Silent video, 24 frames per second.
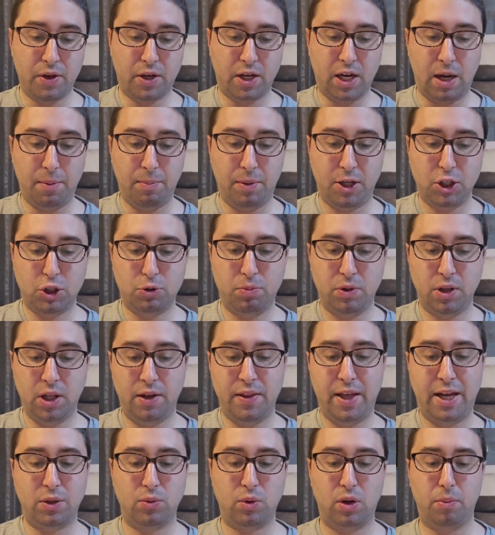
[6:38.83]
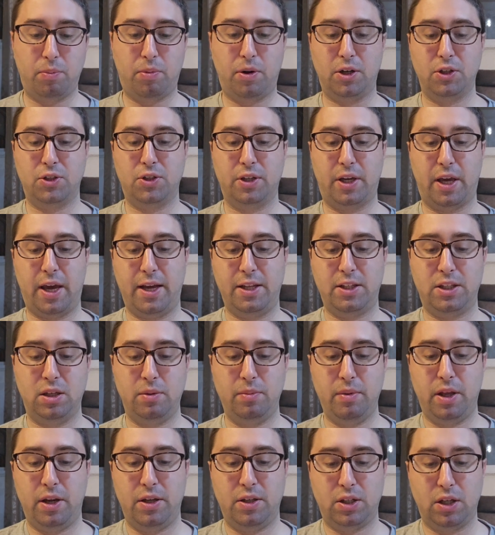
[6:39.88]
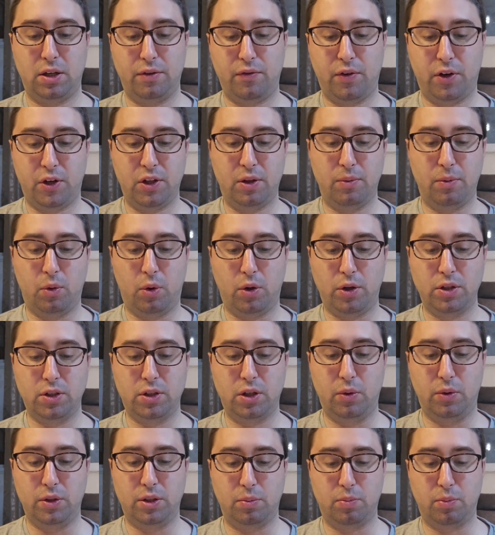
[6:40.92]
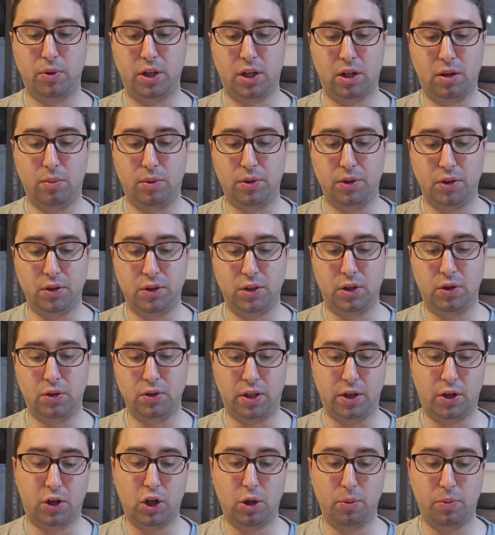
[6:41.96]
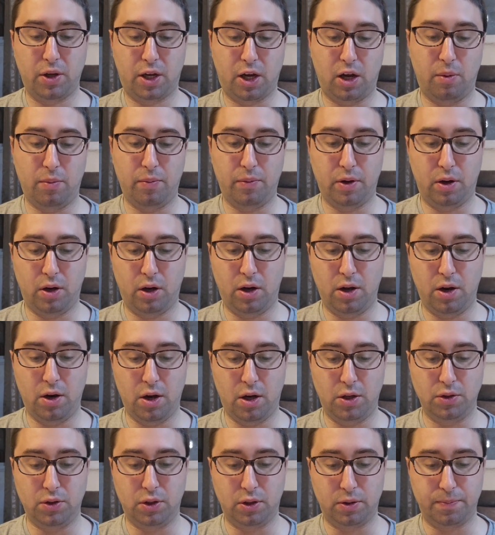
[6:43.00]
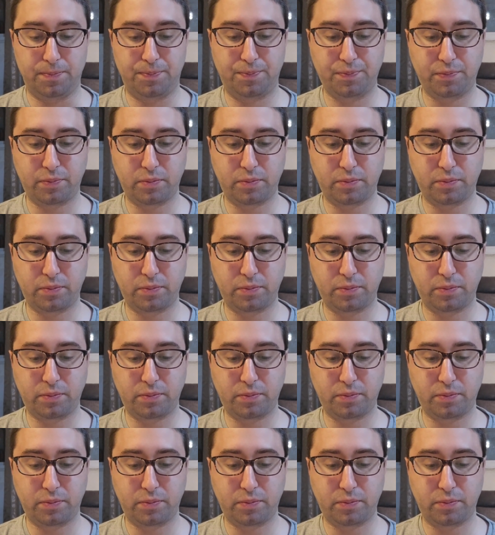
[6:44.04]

Kamash Malan, that's why the Pasuk adds them in. This is Avodim also, it's applicable in zero. They could become a Nazir.